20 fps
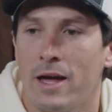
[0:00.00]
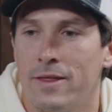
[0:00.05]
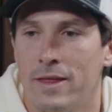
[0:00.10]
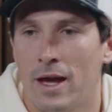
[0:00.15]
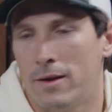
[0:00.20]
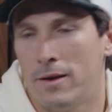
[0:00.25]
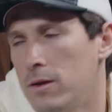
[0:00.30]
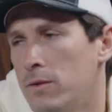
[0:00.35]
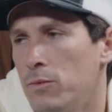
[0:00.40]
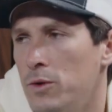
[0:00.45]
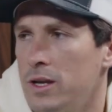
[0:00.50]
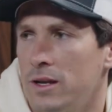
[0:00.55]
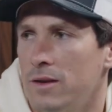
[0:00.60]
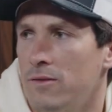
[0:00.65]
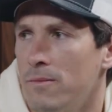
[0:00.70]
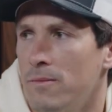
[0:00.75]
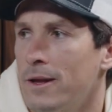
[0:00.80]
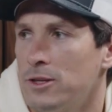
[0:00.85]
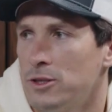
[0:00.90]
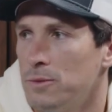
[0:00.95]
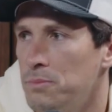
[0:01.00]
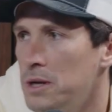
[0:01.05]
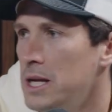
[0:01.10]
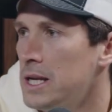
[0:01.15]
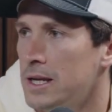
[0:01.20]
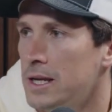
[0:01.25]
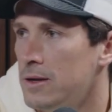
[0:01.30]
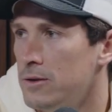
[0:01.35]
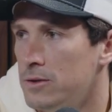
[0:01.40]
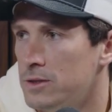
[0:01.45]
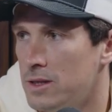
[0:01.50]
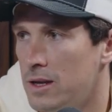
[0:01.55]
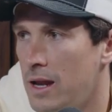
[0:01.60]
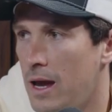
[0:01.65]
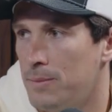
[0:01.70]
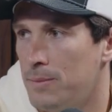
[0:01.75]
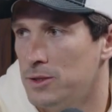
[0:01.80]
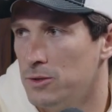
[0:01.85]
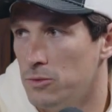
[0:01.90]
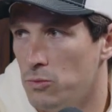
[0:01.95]
on and we didn't even mention Petey, who's an
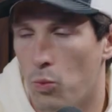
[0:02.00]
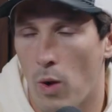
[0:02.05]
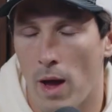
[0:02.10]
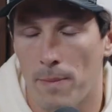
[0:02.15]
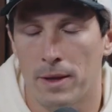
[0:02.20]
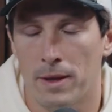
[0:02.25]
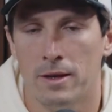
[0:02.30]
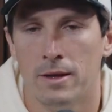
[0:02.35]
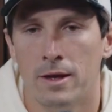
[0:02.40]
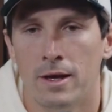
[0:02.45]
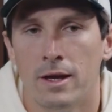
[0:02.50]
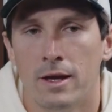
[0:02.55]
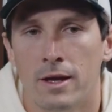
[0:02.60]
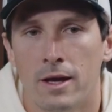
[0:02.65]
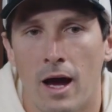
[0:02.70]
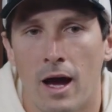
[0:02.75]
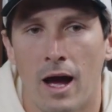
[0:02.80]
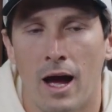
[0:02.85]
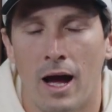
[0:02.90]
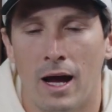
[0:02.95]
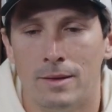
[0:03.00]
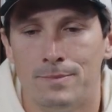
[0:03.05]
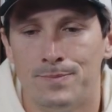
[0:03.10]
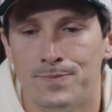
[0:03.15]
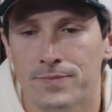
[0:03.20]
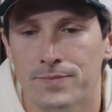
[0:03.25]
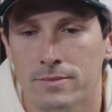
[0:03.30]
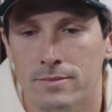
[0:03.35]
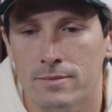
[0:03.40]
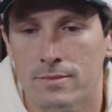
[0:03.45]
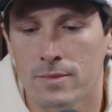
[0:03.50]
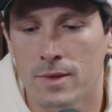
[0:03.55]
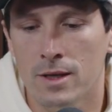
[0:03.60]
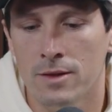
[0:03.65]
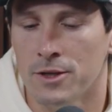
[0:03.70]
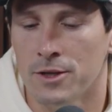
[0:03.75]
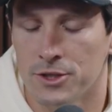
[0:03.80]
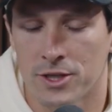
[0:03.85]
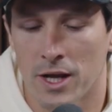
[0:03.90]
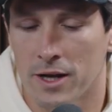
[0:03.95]
absolute weapon.
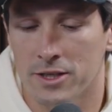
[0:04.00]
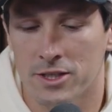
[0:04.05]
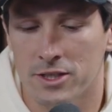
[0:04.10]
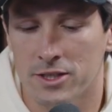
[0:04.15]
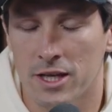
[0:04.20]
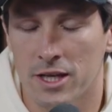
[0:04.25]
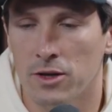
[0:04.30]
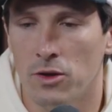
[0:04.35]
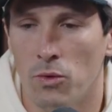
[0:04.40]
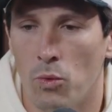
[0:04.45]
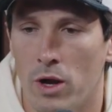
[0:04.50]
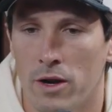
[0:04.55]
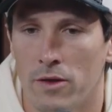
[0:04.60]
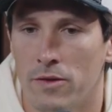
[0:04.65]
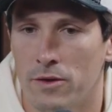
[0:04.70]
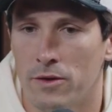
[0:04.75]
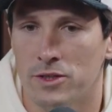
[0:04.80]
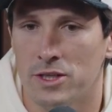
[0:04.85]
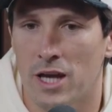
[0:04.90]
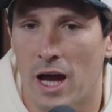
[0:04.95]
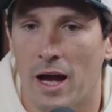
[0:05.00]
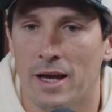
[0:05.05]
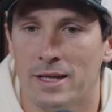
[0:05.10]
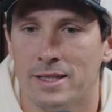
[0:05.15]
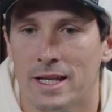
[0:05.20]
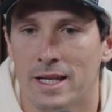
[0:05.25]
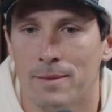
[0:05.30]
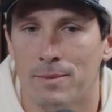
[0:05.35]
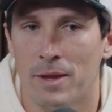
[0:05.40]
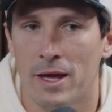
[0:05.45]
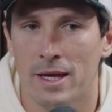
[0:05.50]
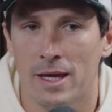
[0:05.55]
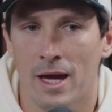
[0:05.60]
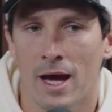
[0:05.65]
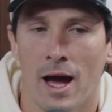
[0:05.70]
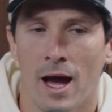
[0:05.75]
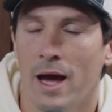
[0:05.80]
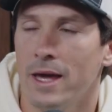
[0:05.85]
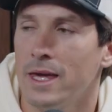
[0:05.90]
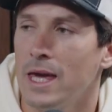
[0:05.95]
There's not a single one of those guys that I'm like,
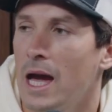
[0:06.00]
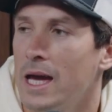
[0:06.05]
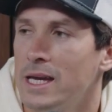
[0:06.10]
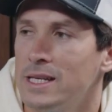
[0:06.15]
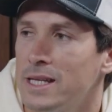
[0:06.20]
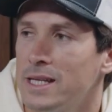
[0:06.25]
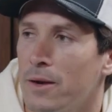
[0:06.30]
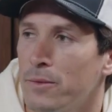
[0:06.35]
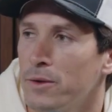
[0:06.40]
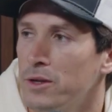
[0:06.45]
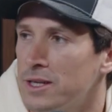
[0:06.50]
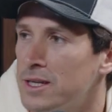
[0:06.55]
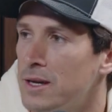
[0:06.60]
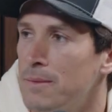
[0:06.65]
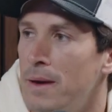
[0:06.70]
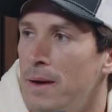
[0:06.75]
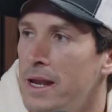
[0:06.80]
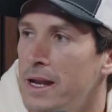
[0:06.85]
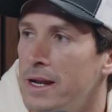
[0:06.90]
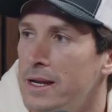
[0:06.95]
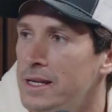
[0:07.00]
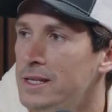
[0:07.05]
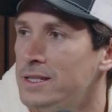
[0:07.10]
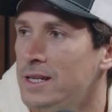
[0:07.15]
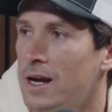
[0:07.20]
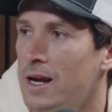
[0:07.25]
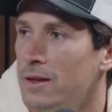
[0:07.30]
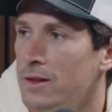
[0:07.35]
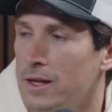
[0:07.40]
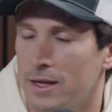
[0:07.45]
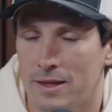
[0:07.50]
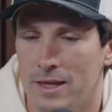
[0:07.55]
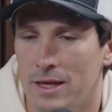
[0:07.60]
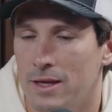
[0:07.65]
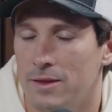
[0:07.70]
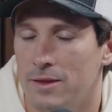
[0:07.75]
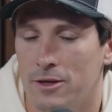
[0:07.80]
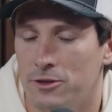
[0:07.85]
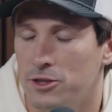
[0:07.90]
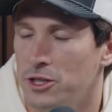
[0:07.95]
he's not really committed. He's not like
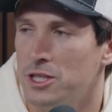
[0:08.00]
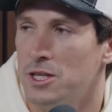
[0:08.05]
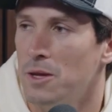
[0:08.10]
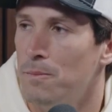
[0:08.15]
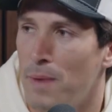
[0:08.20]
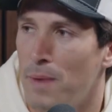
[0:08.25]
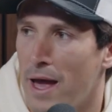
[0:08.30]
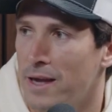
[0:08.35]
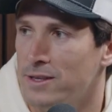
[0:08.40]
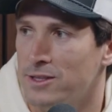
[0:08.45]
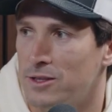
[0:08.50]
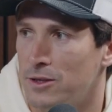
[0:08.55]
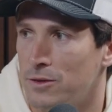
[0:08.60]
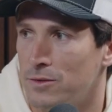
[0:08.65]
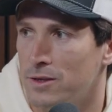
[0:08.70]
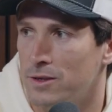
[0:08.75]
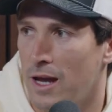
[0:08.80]
they're just the best, dude,